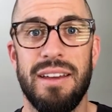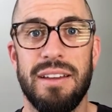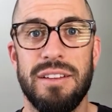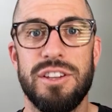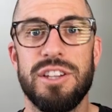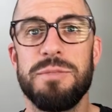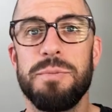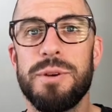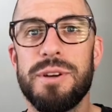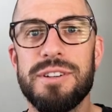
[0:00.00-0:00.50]

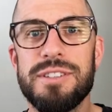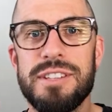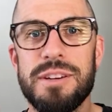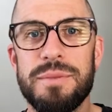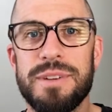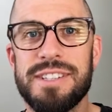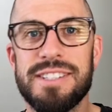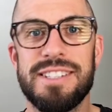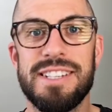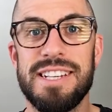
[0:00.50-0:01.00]
Just because
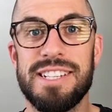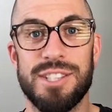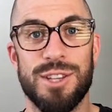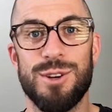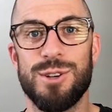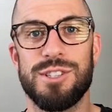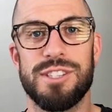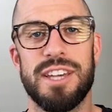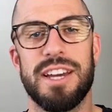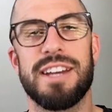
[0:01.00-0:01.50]
someone says
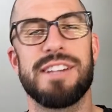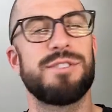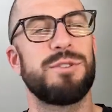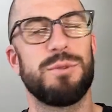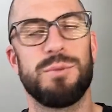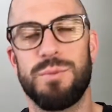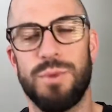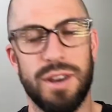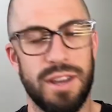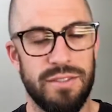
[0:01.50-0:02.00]
those things or
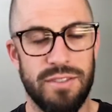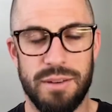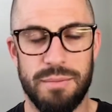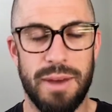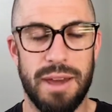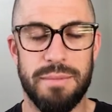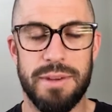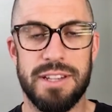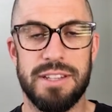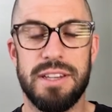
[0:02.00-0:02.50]
whatever
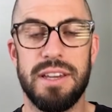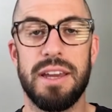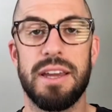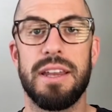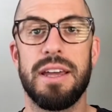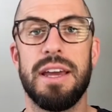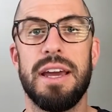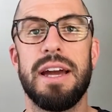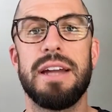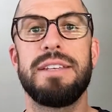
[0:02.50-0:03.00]
may be
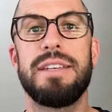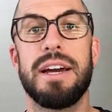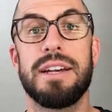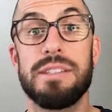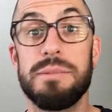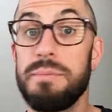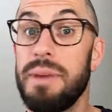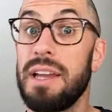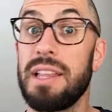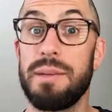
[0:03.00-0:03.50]
said, it
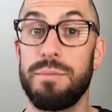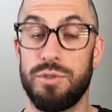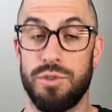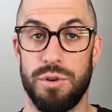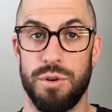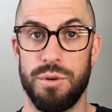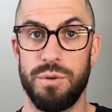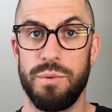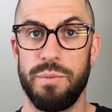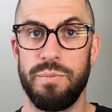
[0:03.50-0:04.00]
doesn't make them
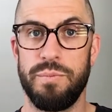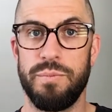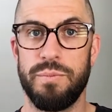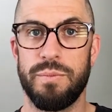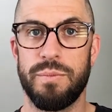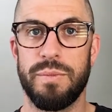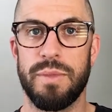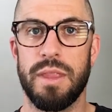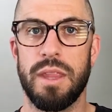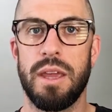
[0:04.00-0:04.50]
true.
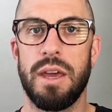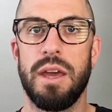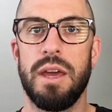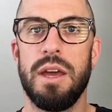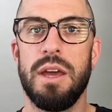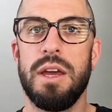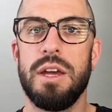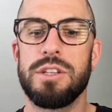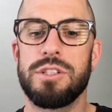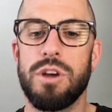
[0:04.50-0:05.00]

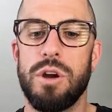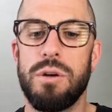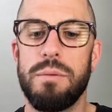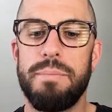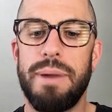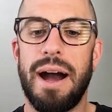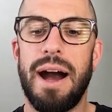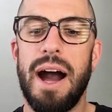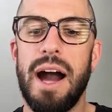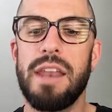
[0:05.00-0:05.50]
So
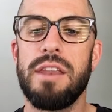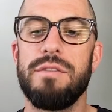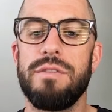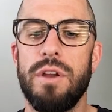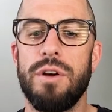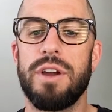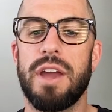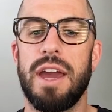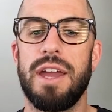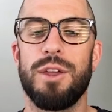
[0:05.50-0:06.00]
part of
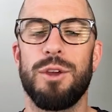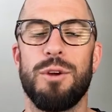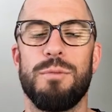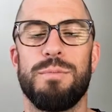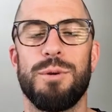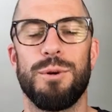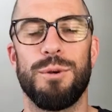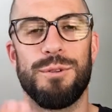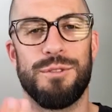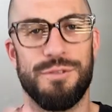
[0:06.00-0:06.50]
locating your
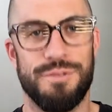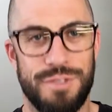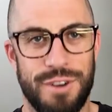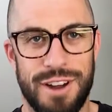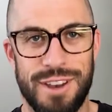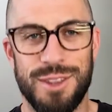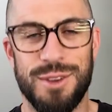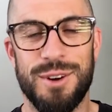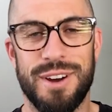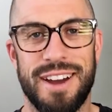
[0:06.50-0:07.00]
balls and
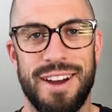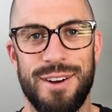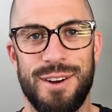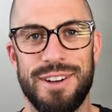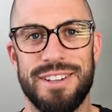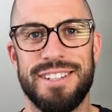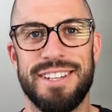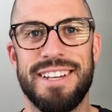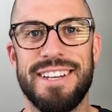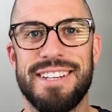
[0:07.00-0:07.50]
finding your
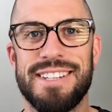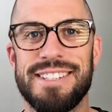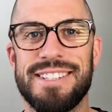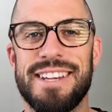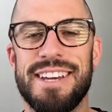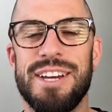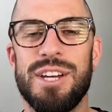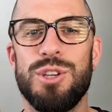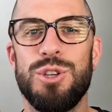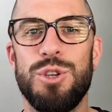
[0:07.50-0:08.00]
courage is
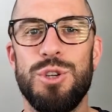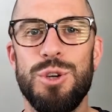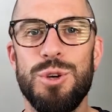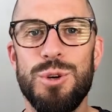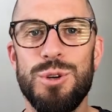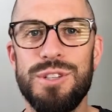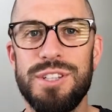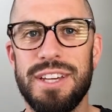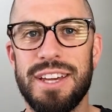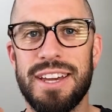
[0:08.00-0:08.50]

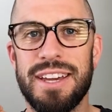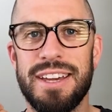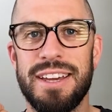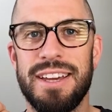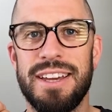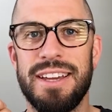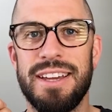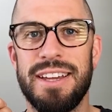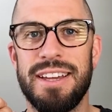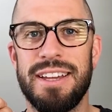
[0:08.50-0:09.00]
choosing
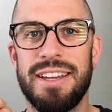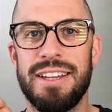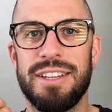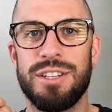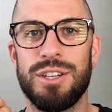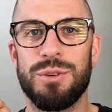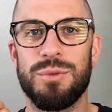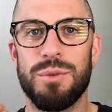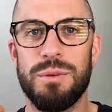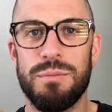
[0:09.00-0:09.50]

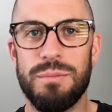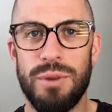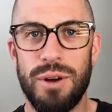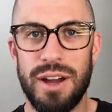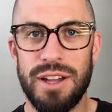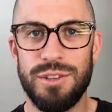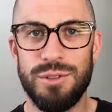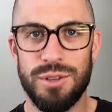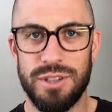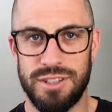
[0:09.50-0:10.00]
to
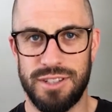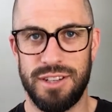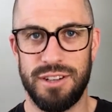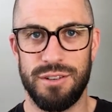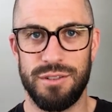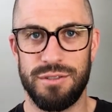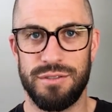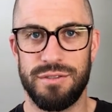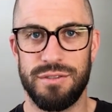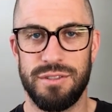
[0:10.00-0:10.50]
remind
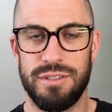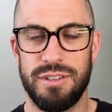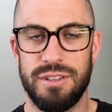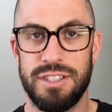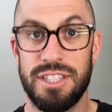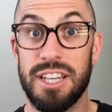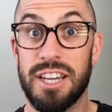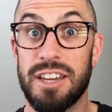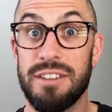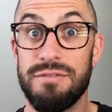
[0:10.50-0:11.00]
yourself,
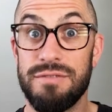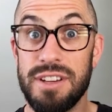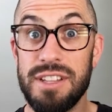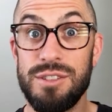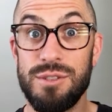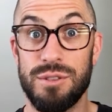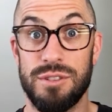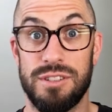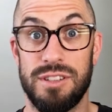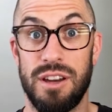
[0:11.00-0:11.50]
to
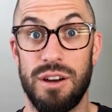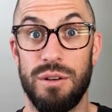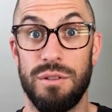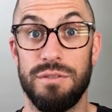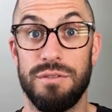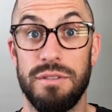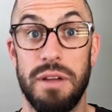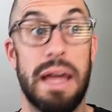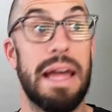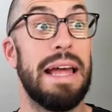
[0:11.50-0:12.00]
convince
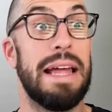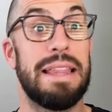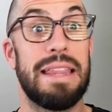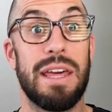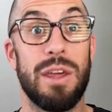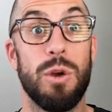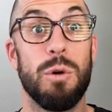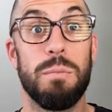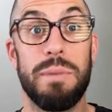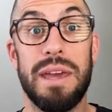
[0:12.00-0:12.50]
yourself that
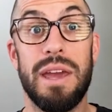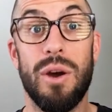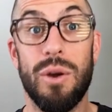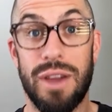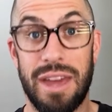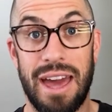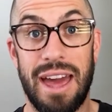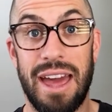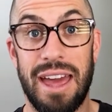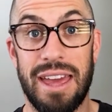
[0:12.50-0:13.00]
you'll be
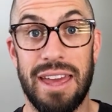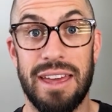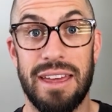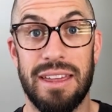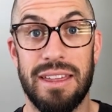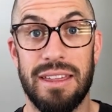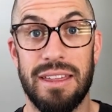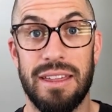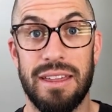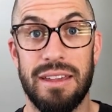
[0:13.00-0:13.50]
okay
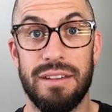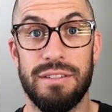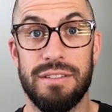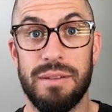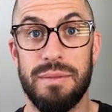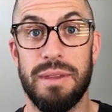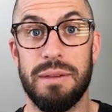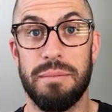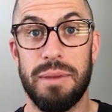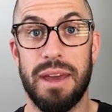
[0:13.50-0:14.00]
if
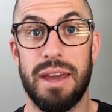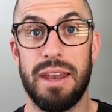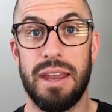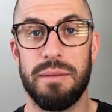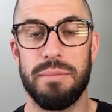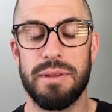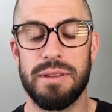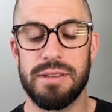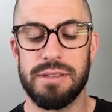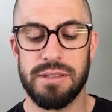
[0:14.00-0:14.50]
something bad
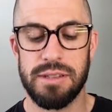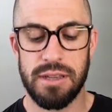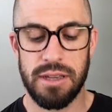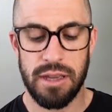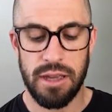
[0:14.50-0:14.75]
happens.